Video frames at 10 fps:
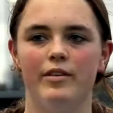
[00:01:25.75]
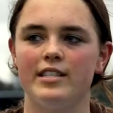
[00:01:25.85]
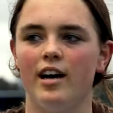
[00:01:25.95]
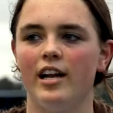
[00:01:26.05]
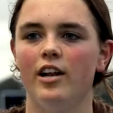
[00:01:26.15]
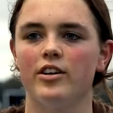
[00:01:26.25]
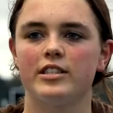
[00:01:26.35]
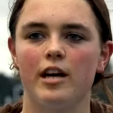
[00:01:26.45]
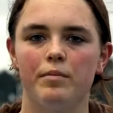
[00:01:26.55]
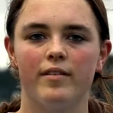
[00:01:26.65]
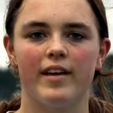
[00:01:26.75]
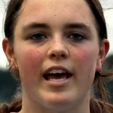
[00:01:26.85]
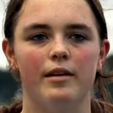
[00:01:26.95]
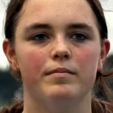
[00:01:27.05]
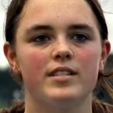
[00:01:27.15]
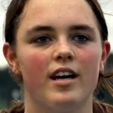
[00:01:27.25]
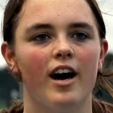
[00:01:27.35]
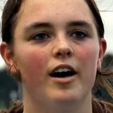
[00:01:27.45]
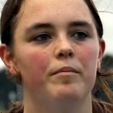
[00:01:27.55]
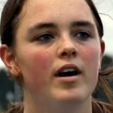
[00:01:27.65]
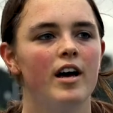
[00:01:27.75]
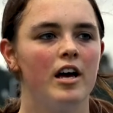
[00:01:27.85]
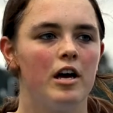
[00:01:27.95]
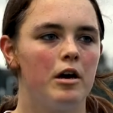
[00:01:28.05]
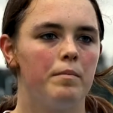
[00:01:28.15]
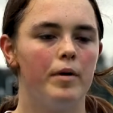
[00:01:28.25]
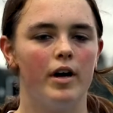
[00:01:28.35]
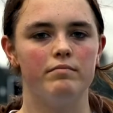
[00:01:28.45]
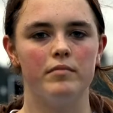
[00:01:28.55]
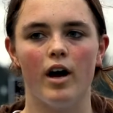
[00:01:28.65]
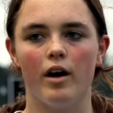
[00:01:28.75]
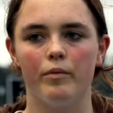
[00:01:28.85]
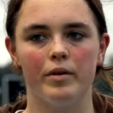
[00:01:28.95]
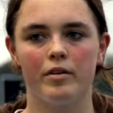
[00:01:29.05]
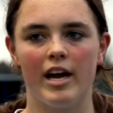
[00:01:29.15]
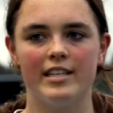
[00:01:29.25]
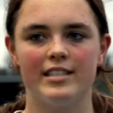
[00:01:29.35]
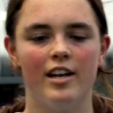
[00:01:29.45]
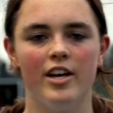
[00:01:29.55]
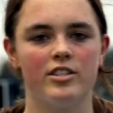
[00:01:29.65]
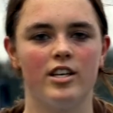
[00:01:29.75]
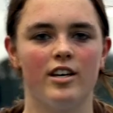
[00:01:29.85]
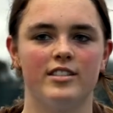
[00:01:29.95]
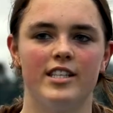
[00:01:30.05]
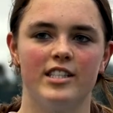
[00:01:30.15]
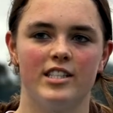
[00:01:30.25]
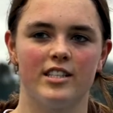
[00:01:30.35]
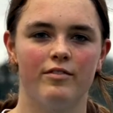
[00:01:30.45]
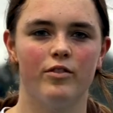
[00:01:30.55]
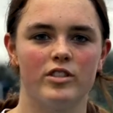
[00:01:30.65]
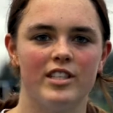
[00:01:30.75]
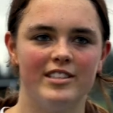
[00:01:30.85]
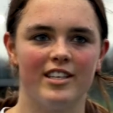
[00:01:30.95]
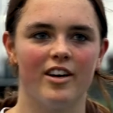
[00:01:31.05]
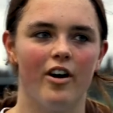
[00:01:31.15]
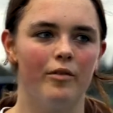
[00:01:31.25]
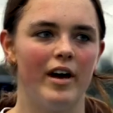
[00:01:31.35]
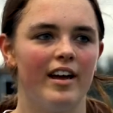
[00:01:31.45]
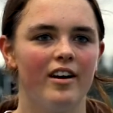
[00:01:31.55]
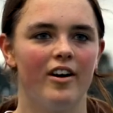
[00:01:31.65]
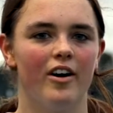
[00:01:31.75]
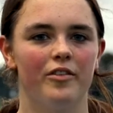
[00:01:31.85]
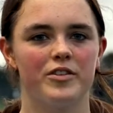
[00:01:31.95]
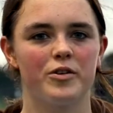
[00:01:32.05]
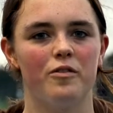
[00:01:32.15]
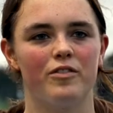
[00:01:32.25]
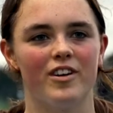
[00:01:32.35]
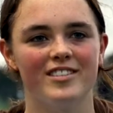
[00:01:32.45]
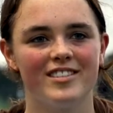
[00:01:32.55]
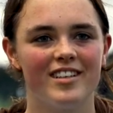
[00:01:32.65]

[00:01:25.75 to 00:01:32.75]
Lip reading: we slightly lost a couple of games, but we've created loads of chances. It just unfortunately didn't go our way on the scorefront.